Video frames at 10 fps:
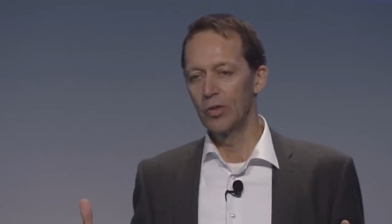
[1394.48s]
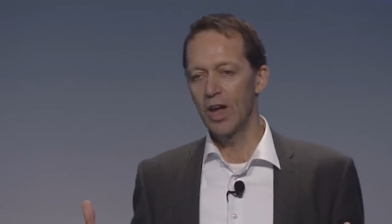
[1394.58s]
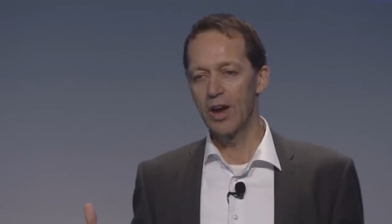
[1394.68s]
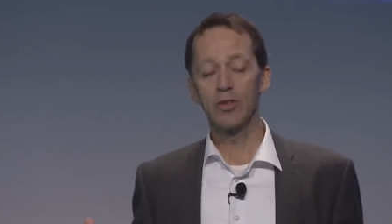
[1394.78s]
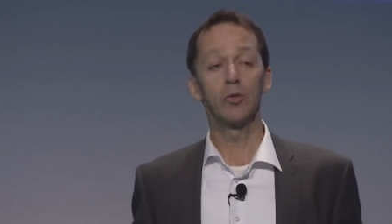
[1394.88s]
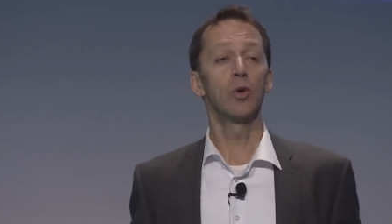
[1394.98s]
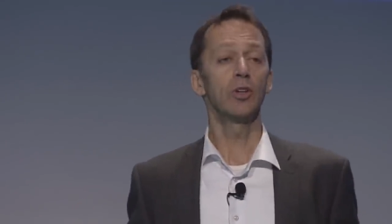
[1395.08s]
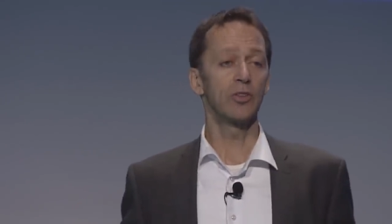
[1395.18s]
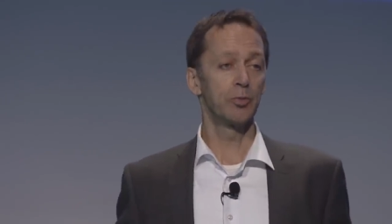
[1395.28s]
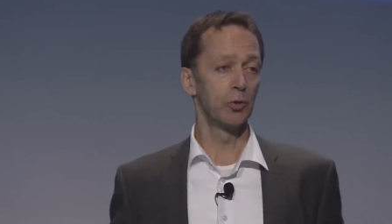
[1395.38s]
The
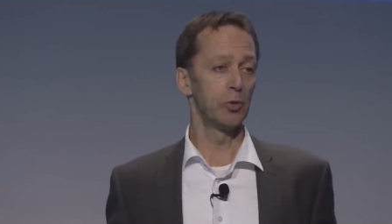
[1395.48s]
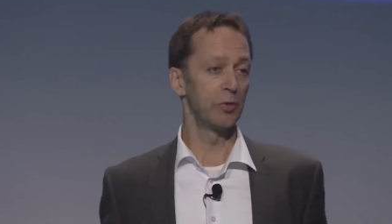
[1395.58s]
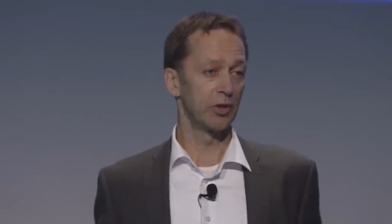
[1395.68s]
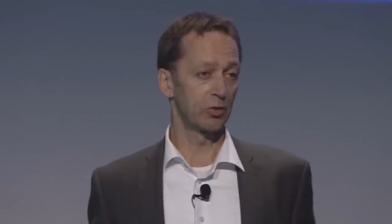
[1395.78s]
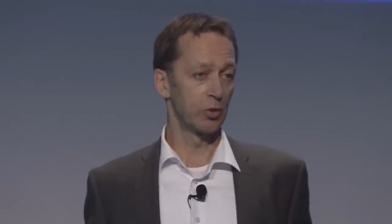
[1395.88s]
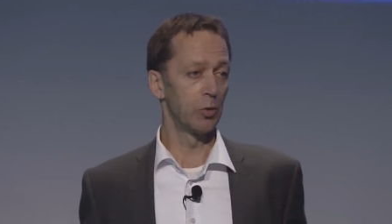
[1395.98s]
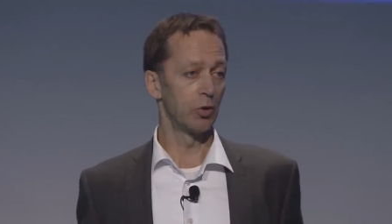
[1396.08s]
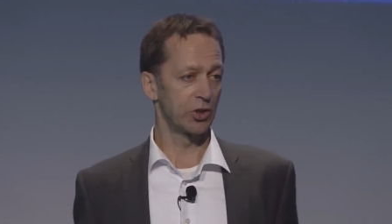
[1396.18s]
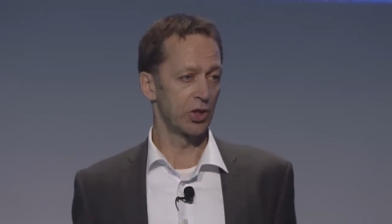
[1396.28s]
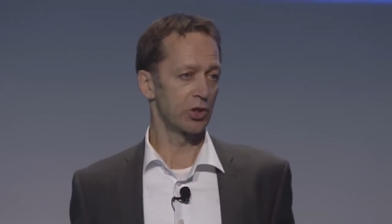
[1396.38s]
world is moving to a
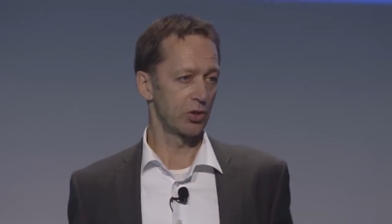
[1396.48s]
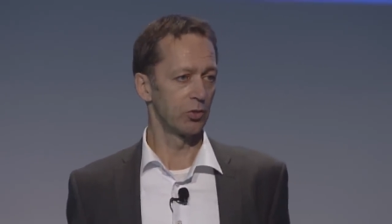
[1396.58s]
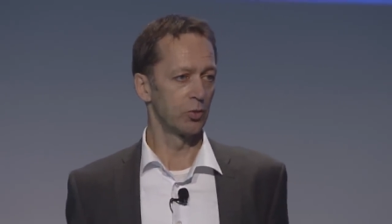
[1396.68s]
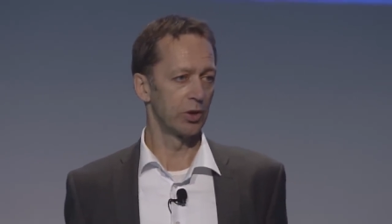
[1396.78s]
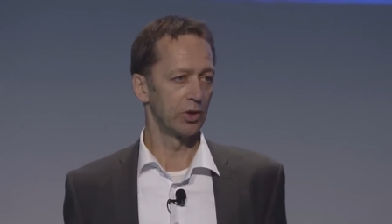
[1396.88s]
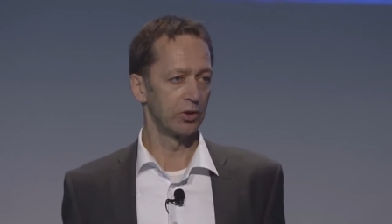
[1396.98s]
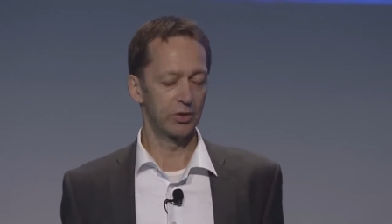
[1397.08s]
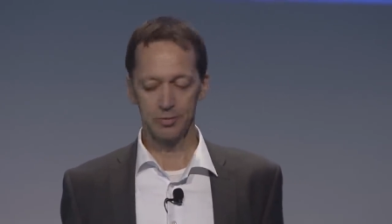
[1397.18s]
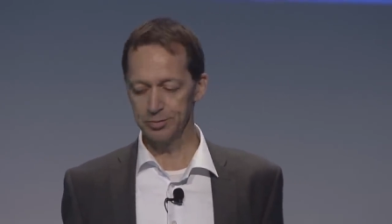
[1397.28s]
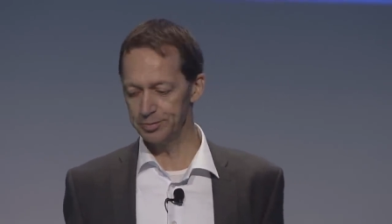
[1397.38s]
more digital world.
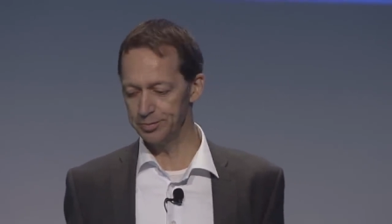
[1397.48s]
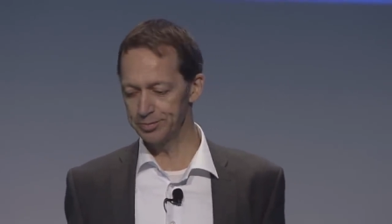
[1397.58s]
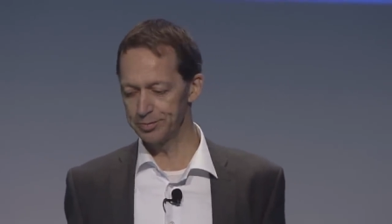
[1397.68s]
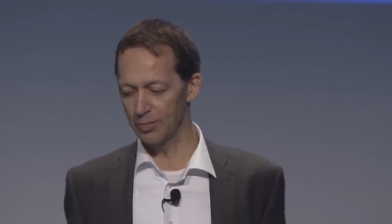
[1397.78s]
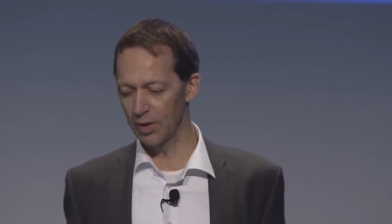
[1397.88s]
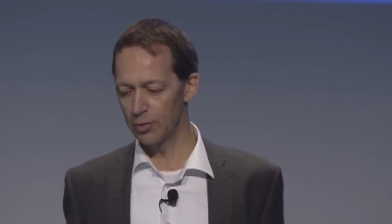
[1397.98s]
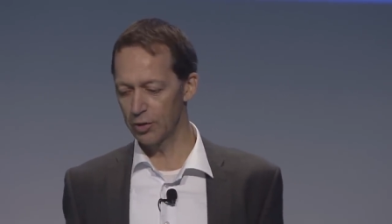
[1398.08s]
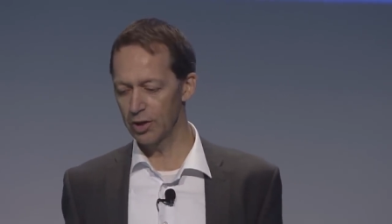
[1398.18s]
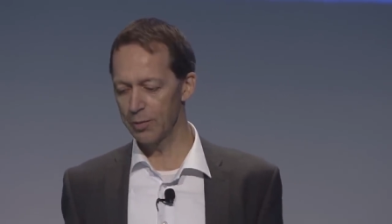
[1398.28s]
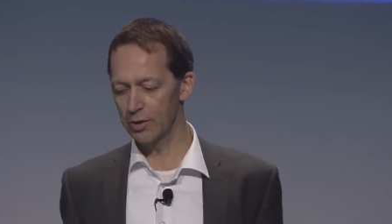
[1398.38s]
If you
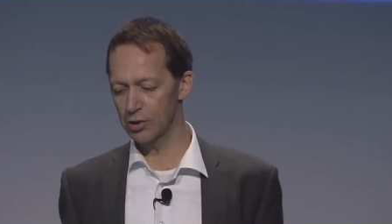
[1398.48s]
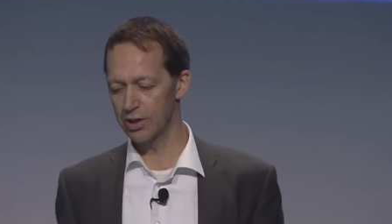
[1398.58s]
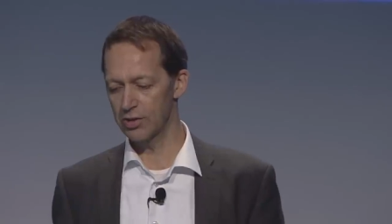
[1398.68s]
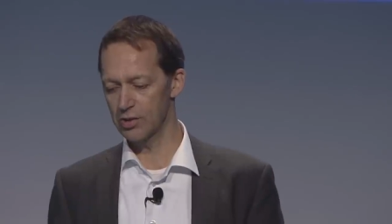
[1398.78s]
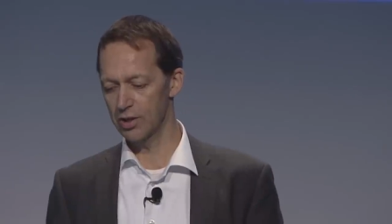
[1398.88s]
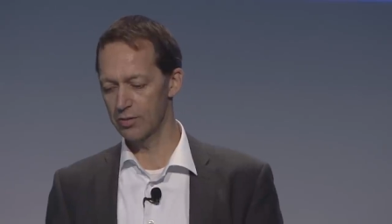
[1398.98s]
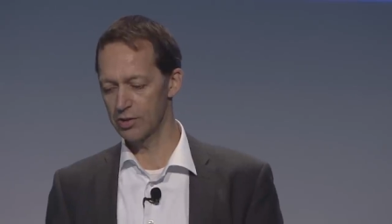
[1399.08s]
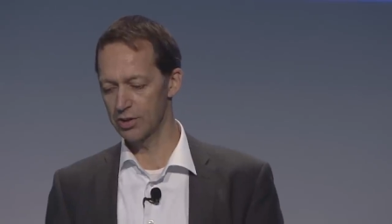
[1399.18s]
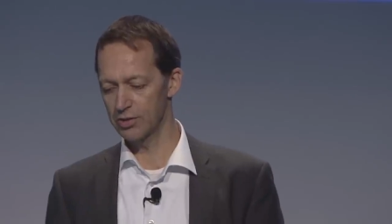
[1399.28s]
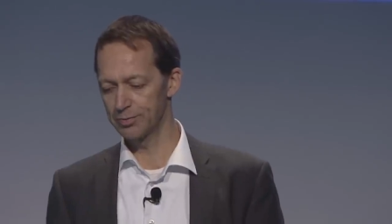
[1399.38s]
think about shared
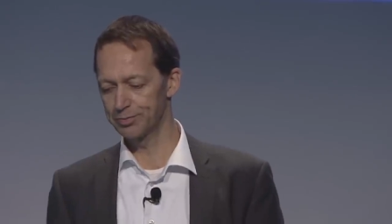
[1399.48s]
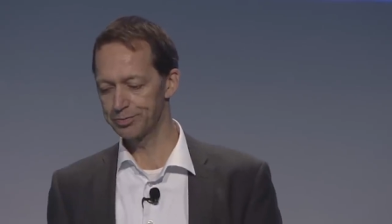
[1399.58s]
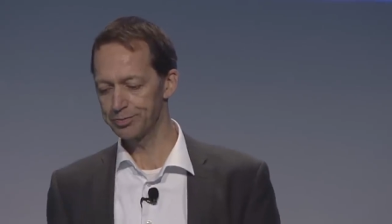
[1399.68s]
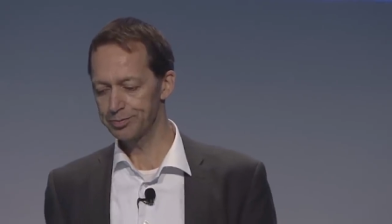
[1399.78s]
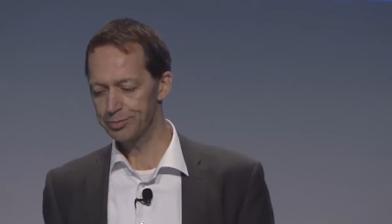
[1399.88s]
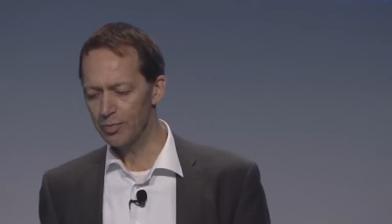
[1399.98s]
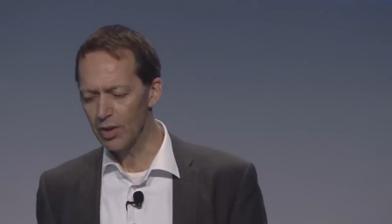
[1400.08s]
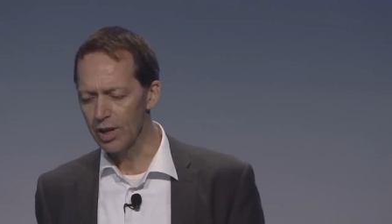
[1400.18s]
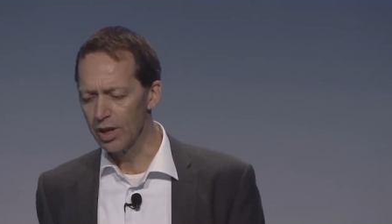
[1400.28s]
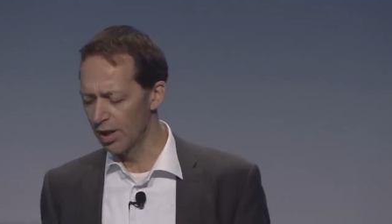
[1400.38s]
services,
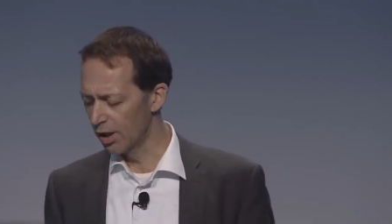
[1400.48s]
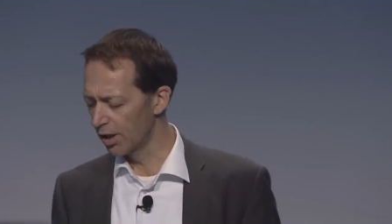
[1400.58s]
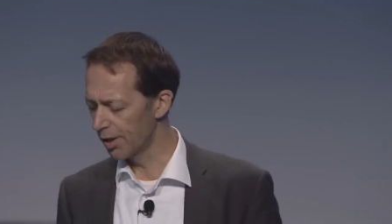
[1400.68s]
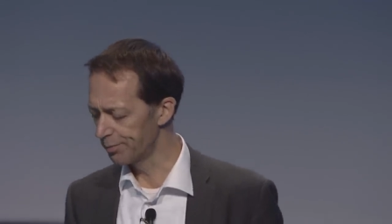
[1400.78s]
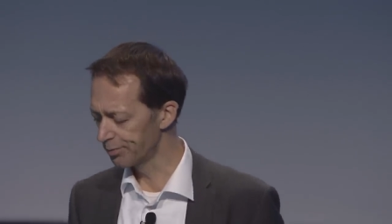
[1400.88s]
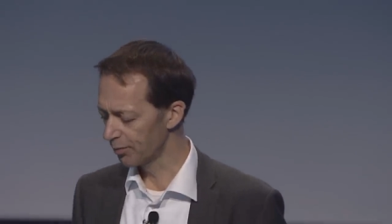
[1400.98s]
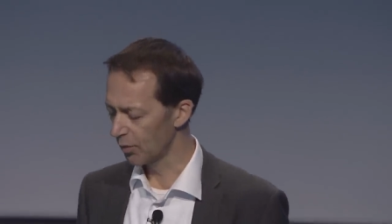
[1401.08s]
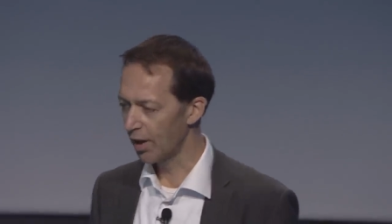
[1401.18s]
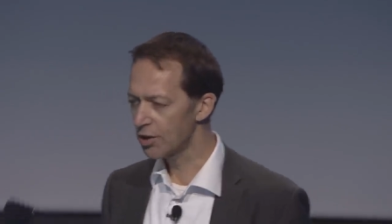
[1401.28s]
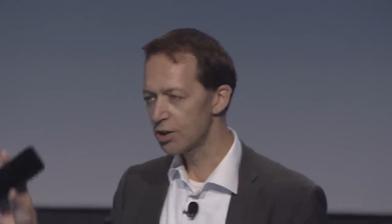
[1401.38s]

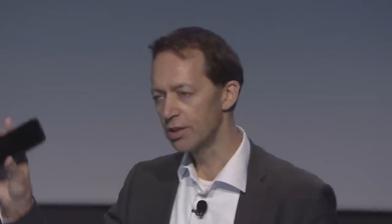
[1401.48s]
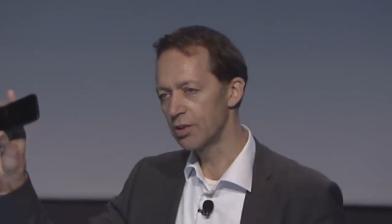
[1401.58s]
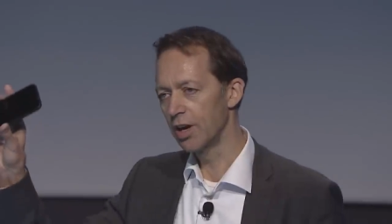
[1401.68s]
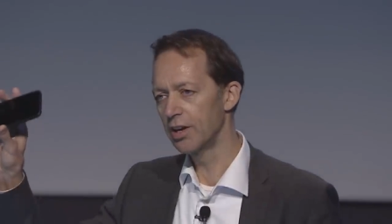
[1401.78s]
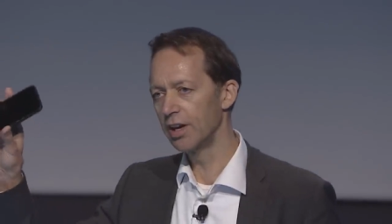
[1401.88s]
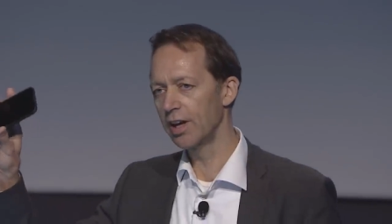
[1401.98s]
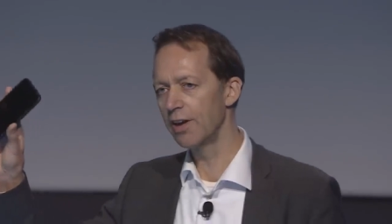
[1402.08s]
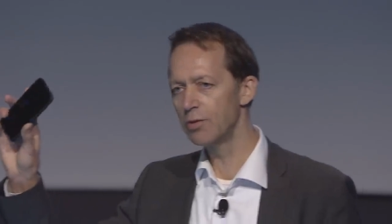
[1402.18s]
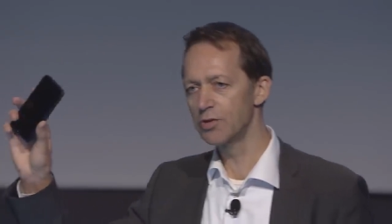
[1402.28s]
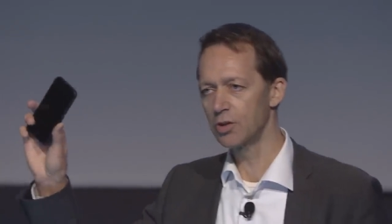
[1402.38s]
actually,
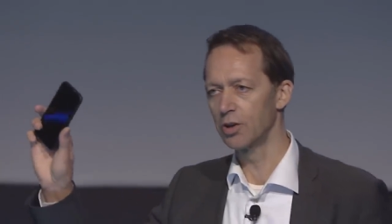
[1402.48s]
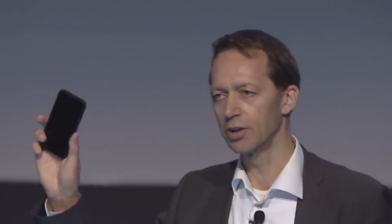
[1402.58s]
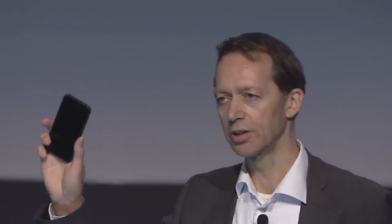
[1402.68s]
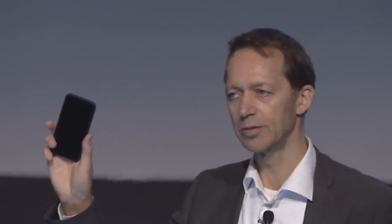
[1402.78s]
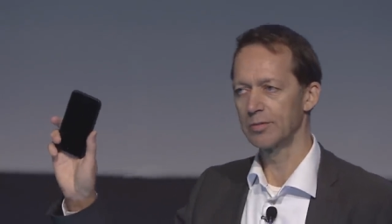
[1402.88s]
everyone's got,